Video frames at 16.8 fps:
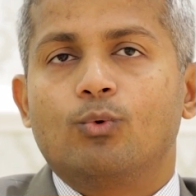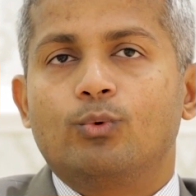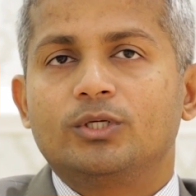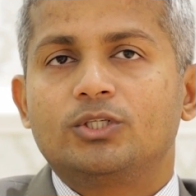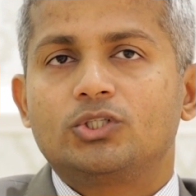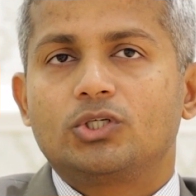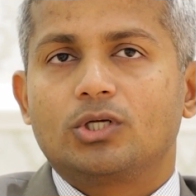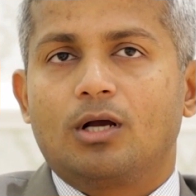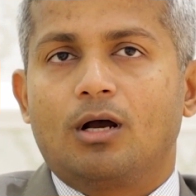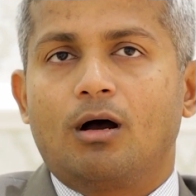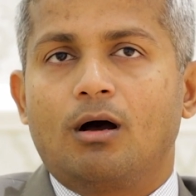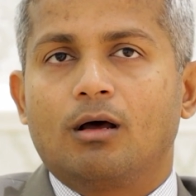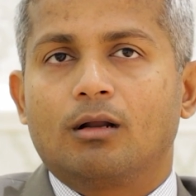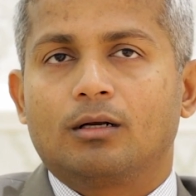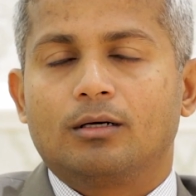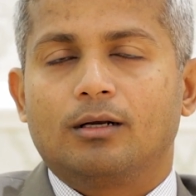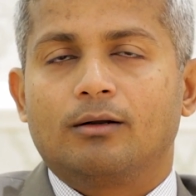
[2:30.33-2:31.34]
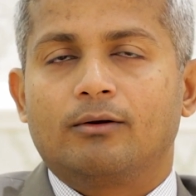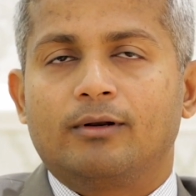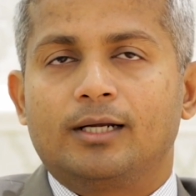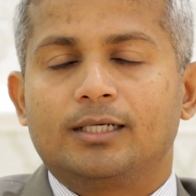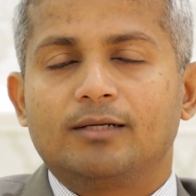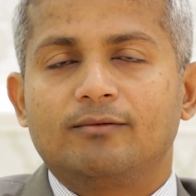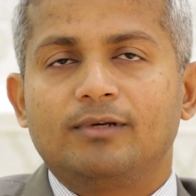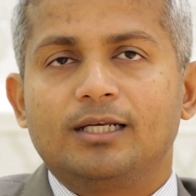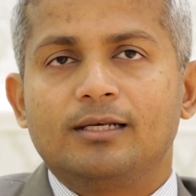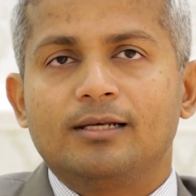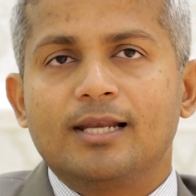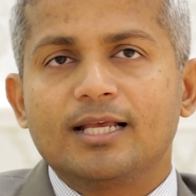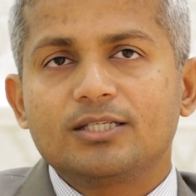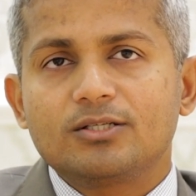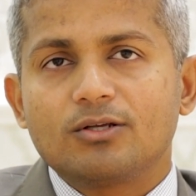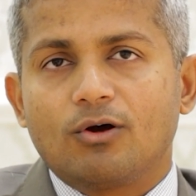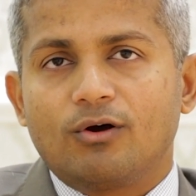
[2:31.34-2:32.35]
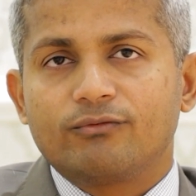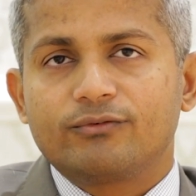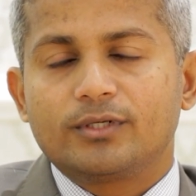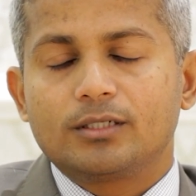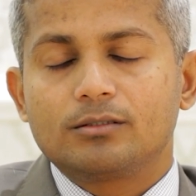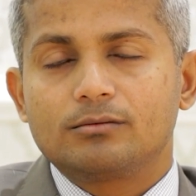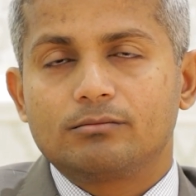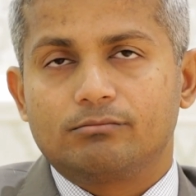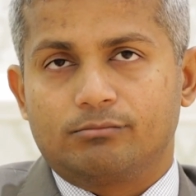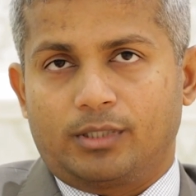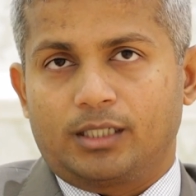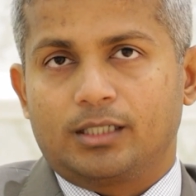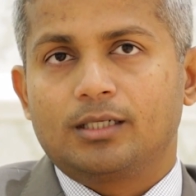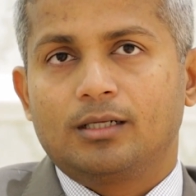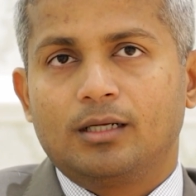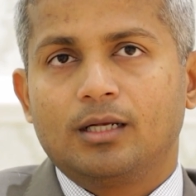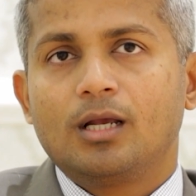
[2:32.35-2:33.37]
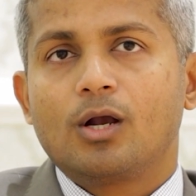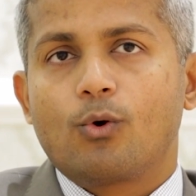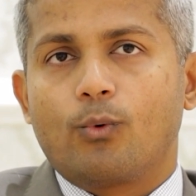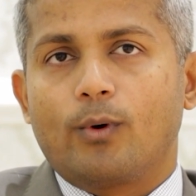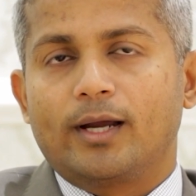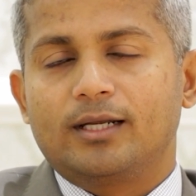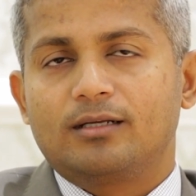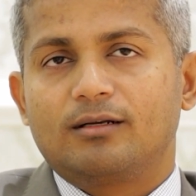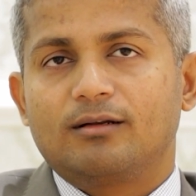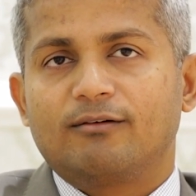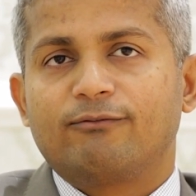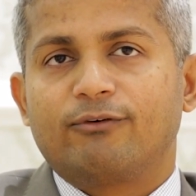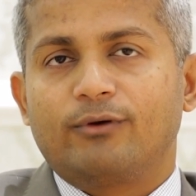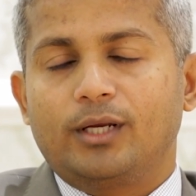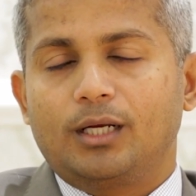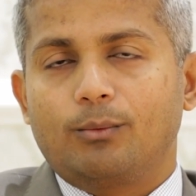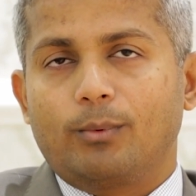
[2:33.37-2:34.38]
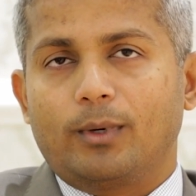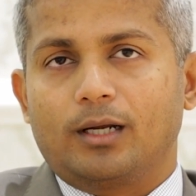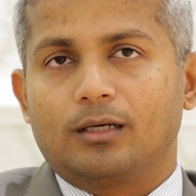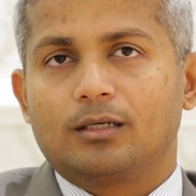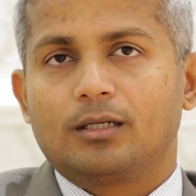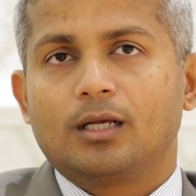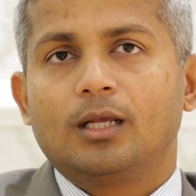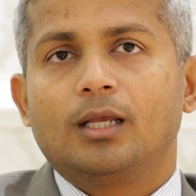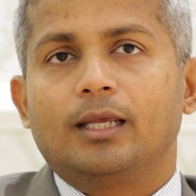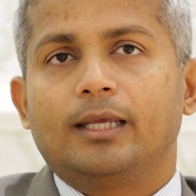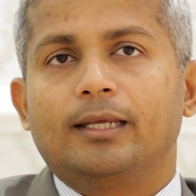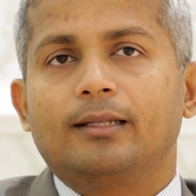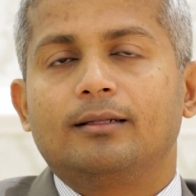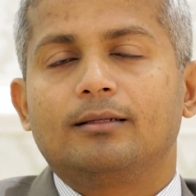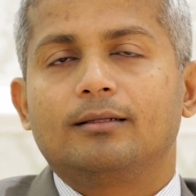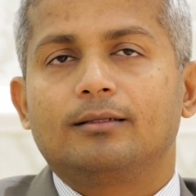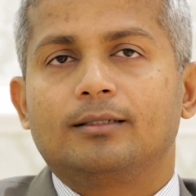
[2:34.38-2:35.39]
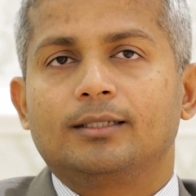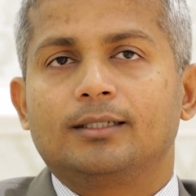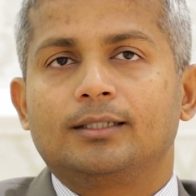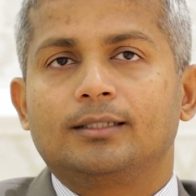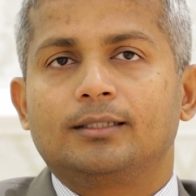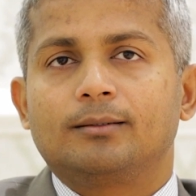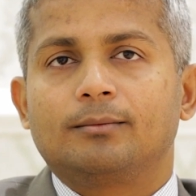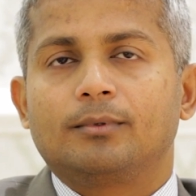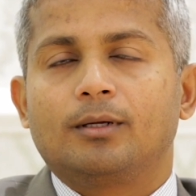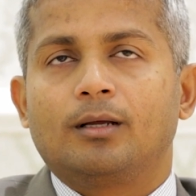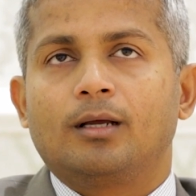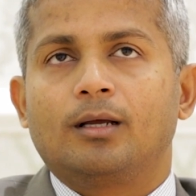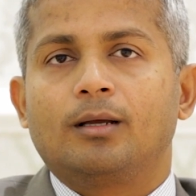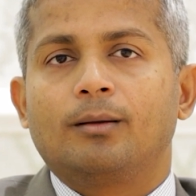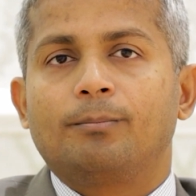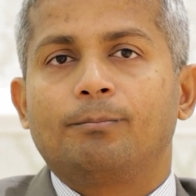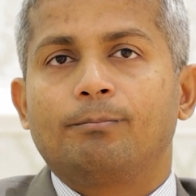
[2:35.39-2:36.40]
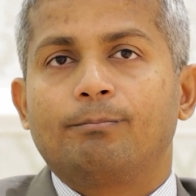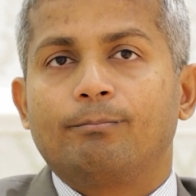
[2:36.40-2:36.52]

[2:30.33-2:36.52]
which are relatively less often but quite frequent in the uh,